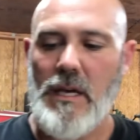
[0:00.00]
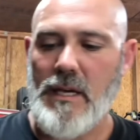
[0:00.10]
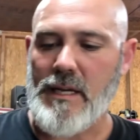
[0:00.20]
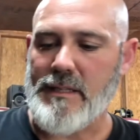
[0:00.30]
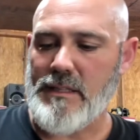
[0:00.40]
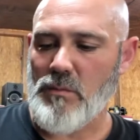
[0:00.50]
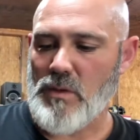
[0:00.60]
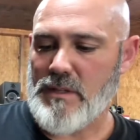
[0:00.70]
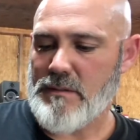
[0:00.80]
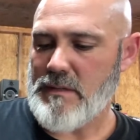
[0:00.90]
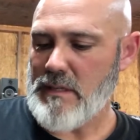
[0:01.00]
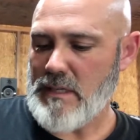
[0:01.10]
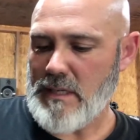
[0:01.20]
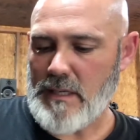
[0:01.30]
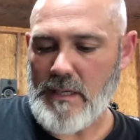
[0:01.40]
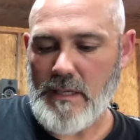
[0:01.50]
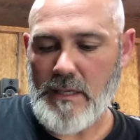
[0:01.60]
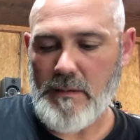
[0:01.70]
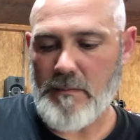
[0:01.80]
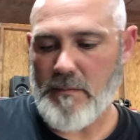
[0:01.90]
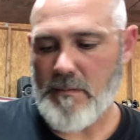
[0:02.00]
And I did the one, and